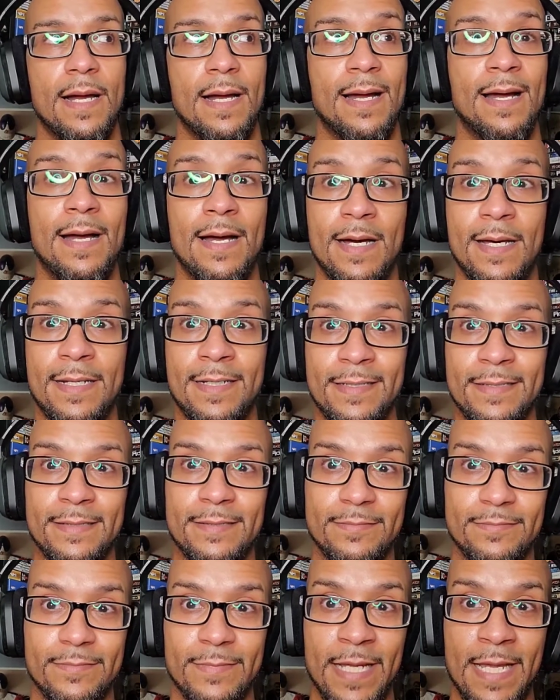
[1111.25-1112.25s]
on
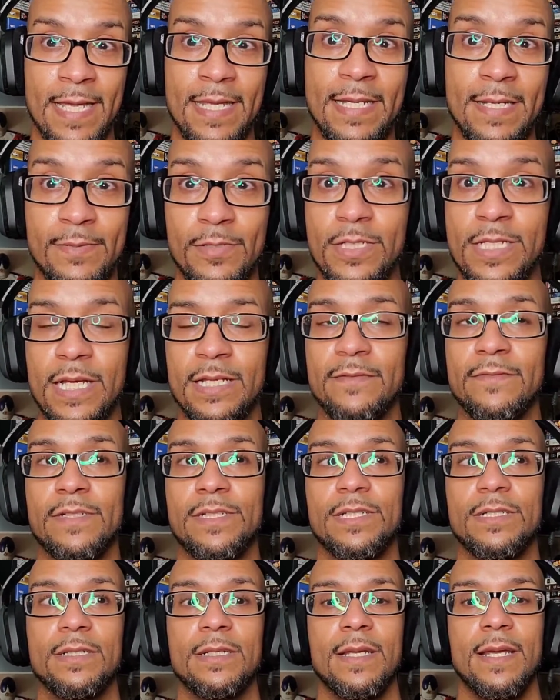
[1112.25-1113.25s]
AEW
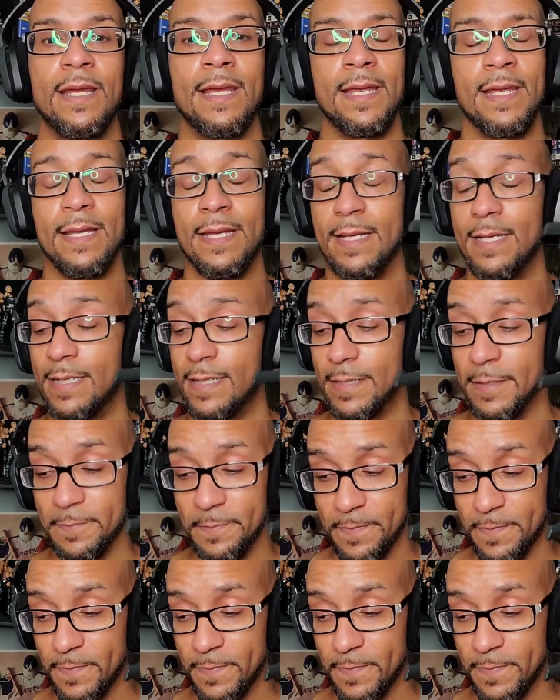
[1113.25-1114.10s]
television. And